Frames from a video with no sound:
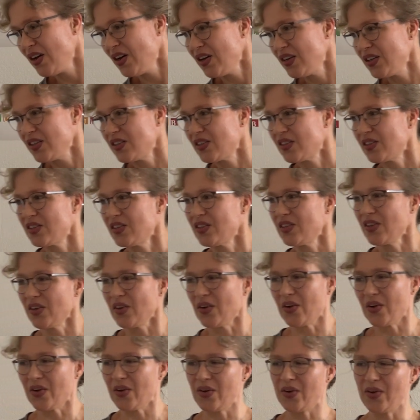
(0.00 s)

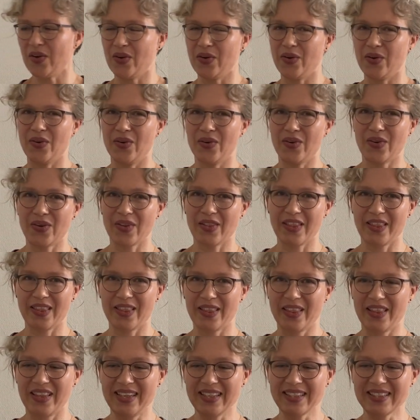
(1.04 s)
So
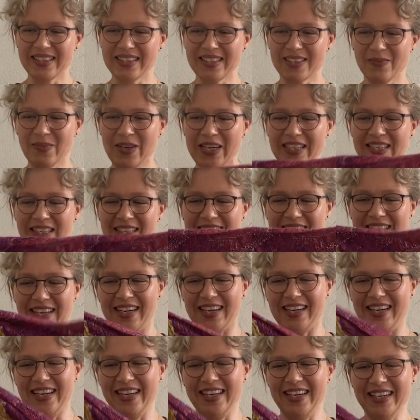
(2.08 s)
this is my
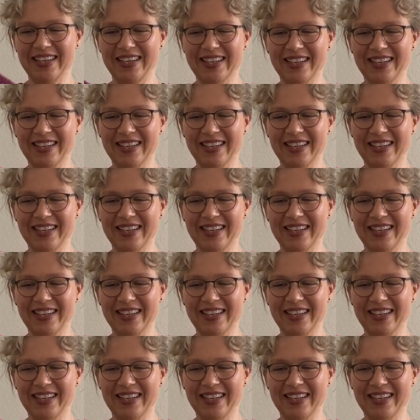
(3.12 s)
design